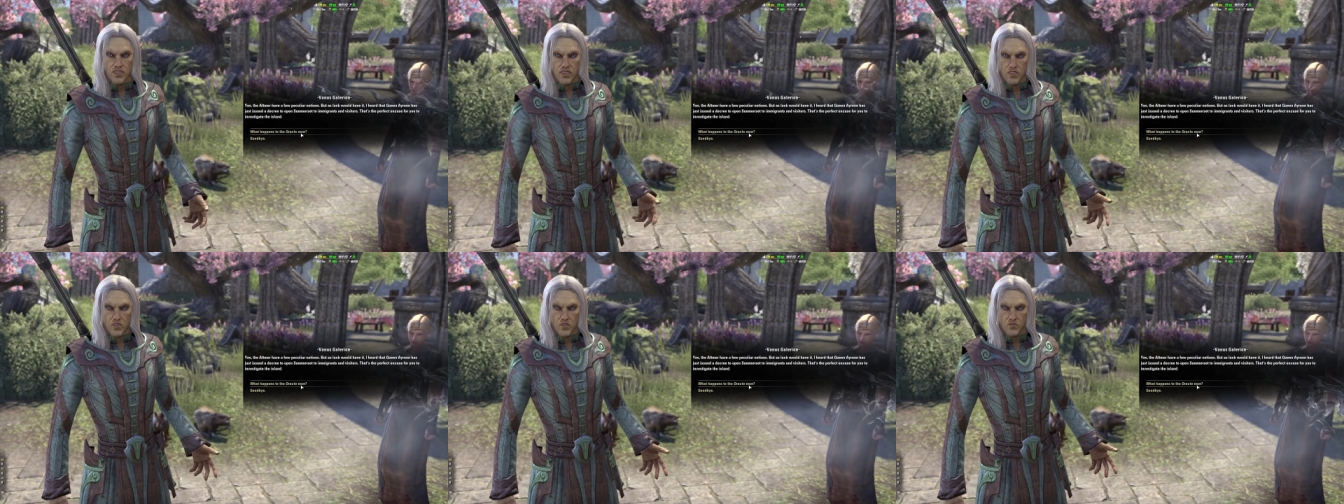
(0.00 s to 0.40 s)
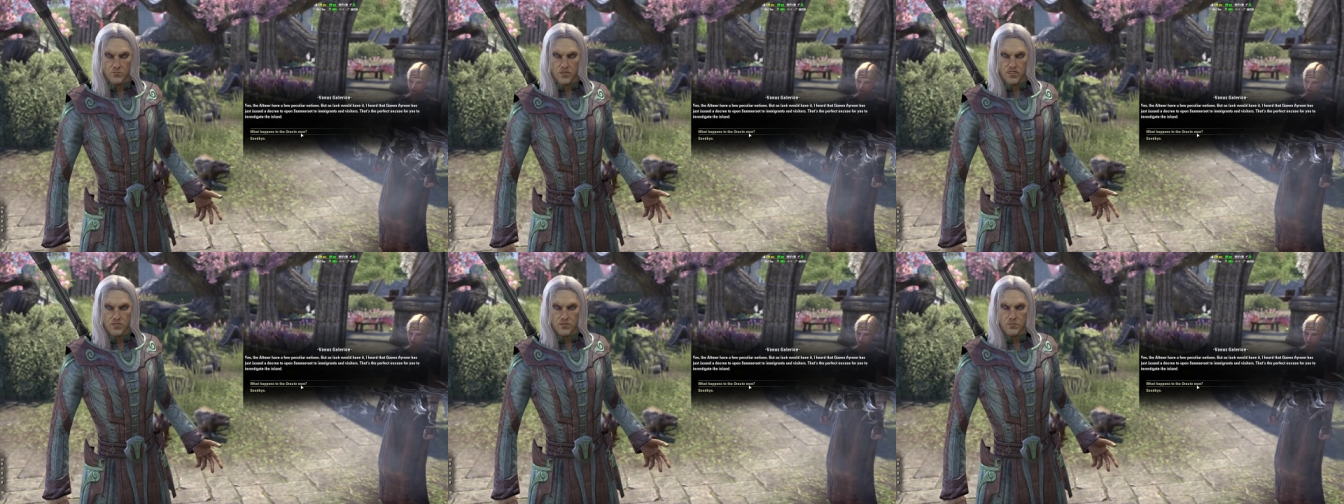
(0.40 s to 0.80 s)
to
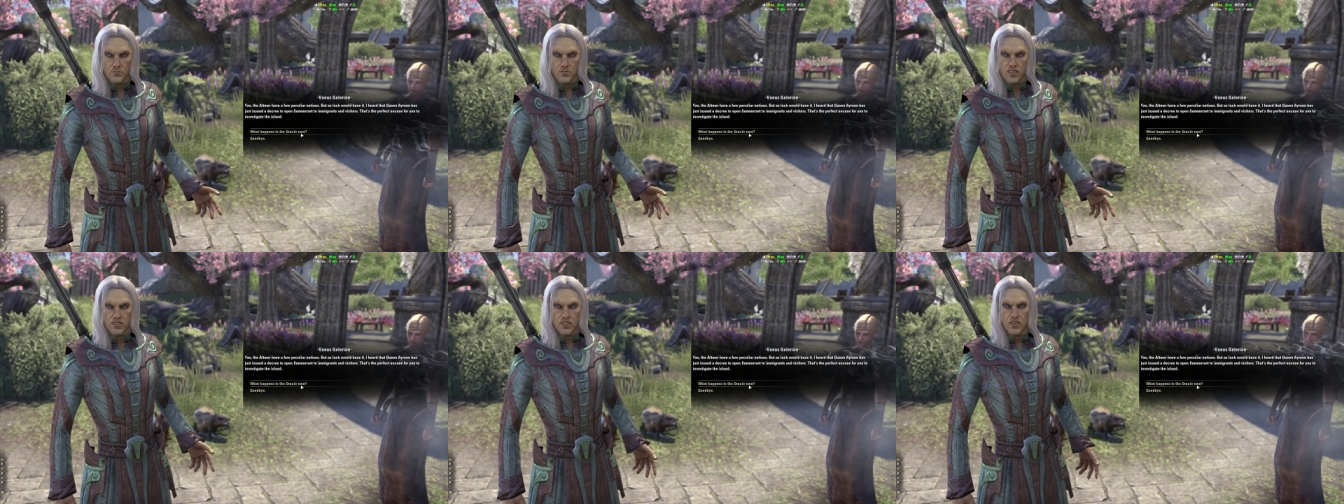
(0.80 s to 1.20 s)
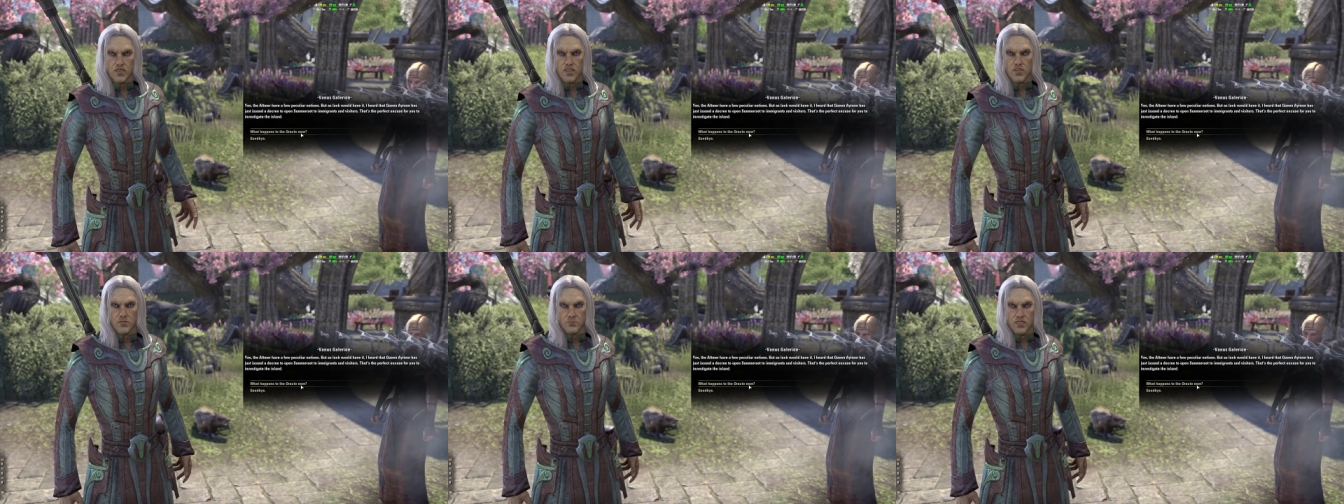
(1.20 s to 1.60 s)
open Summerset
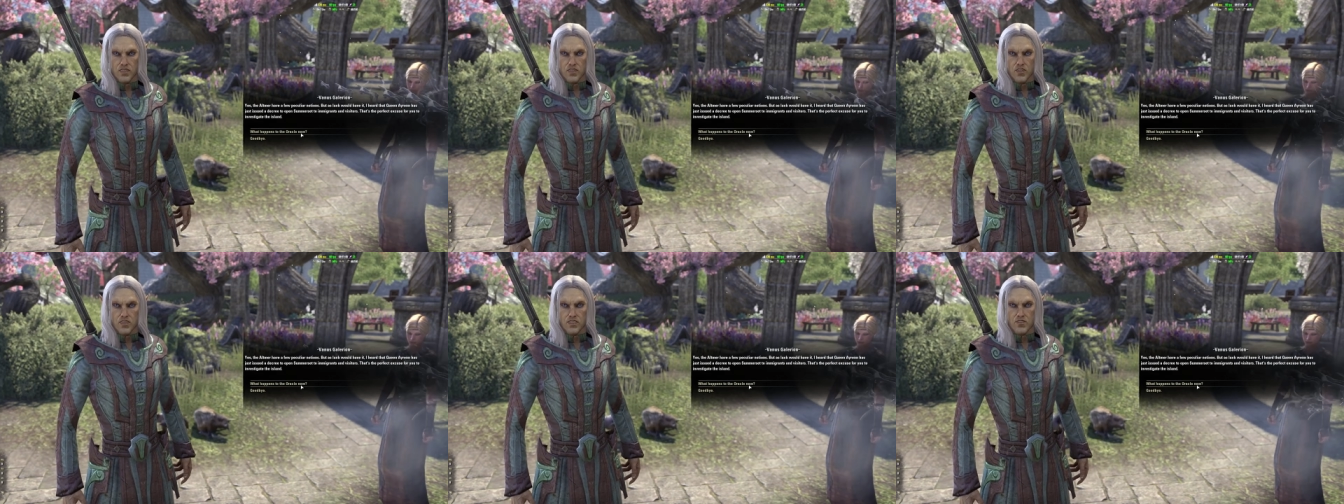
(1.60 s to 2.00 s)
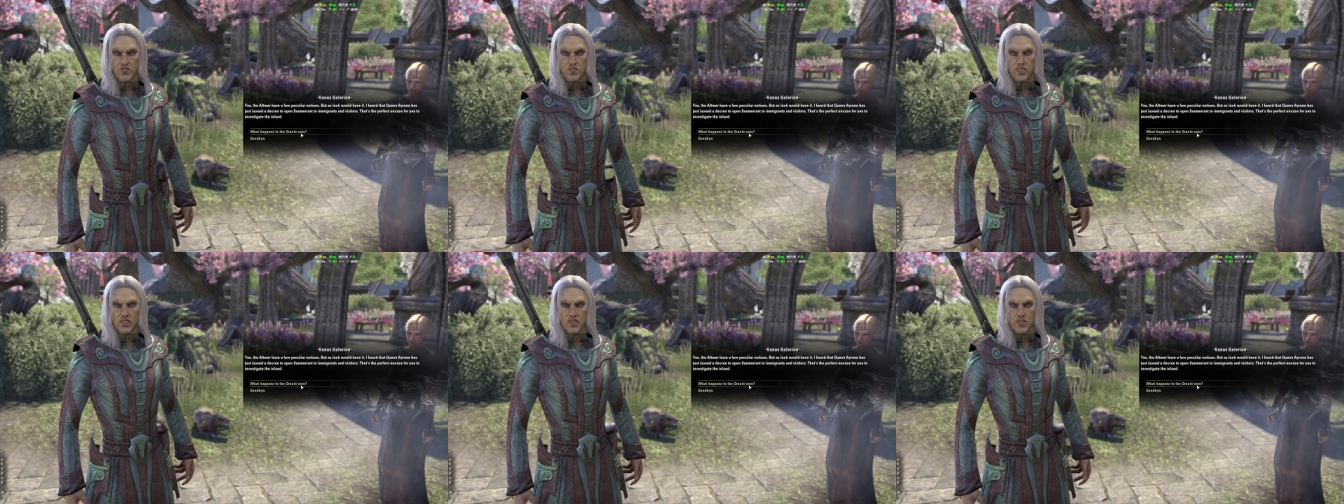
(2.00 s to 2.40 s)
That's to convenient.
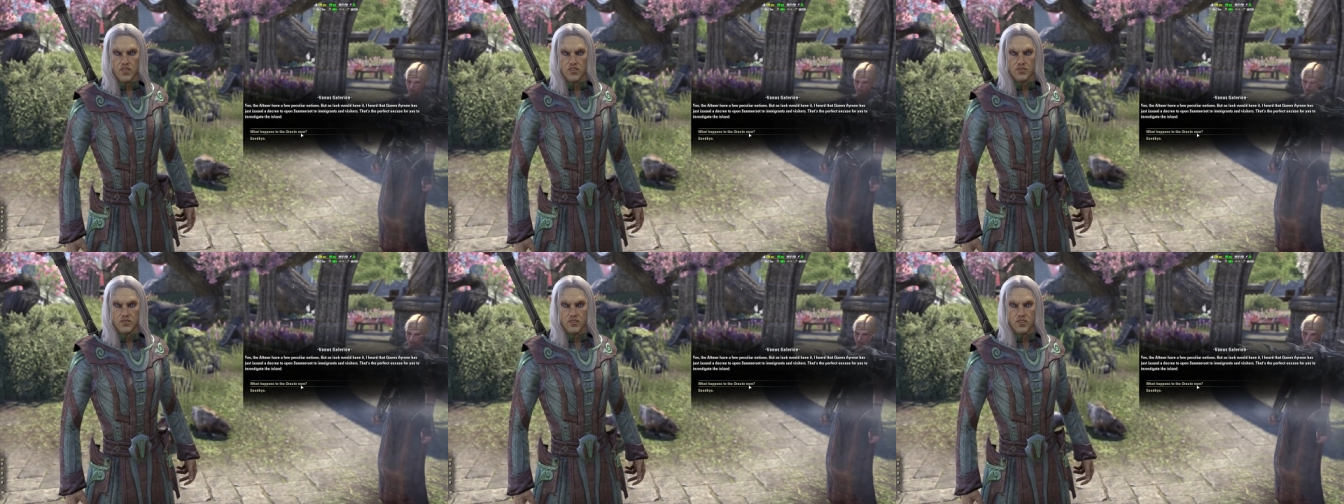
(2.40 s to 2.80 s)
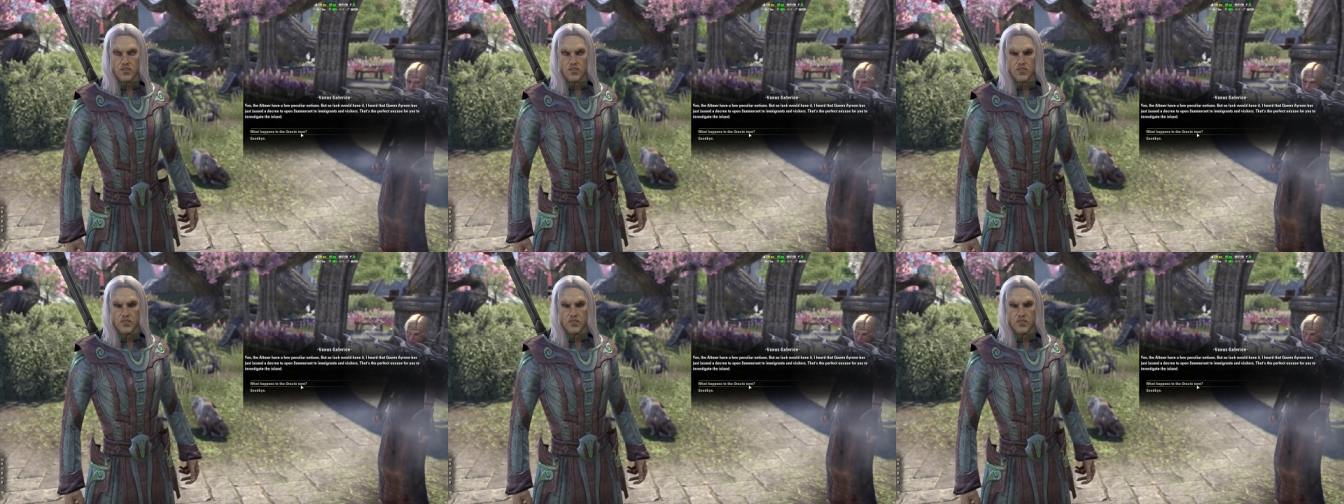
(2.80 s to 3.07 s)
visitors.